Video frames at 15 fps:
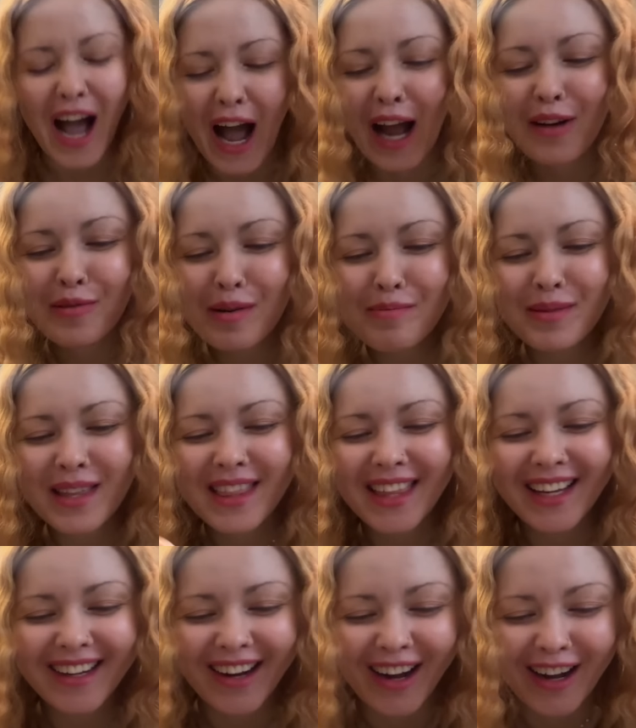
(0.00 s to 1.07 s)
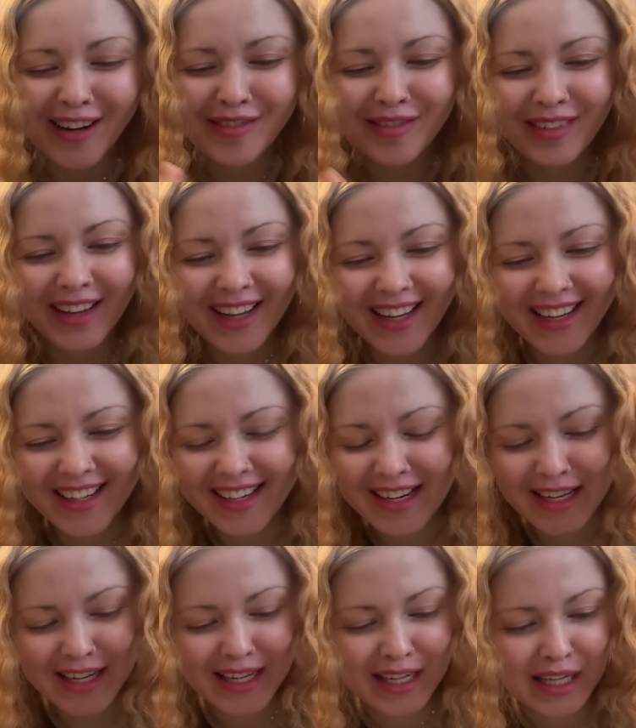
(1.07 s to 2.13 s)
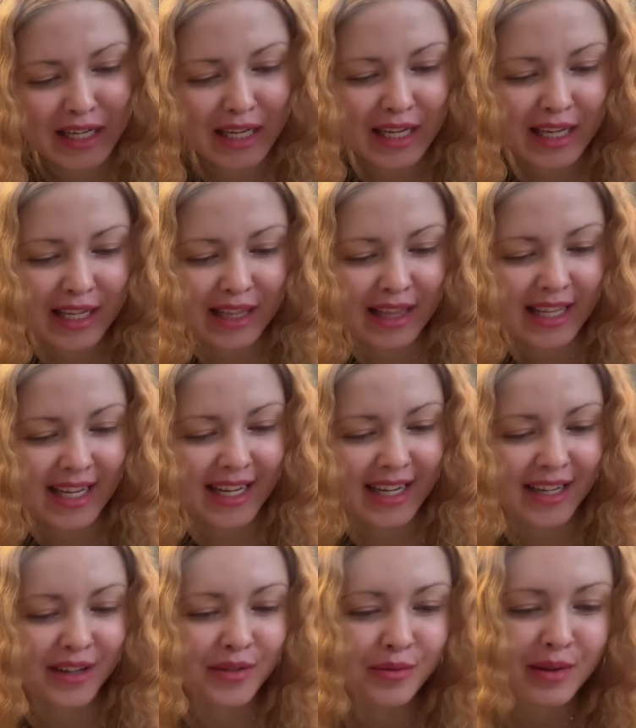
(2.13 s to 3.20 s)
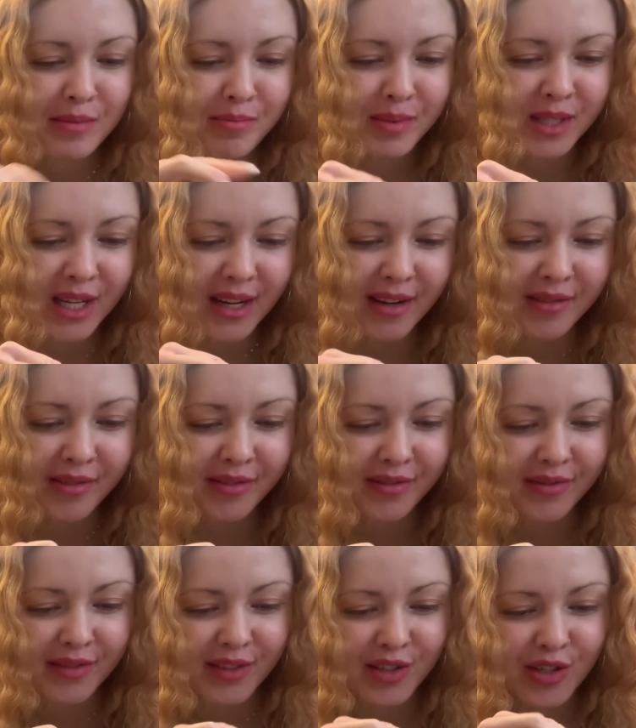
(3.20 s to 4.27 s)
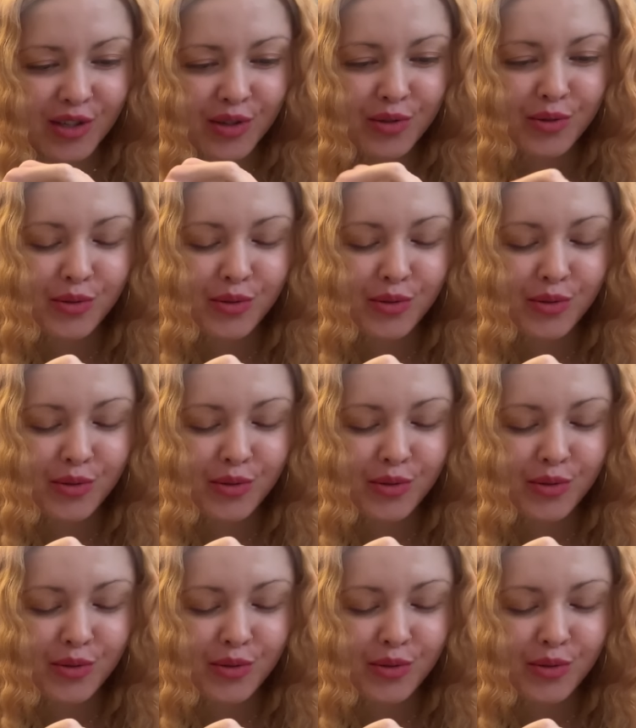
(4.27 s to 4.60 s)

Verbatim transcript: I ripped the thing off and uh, it like ripped off to,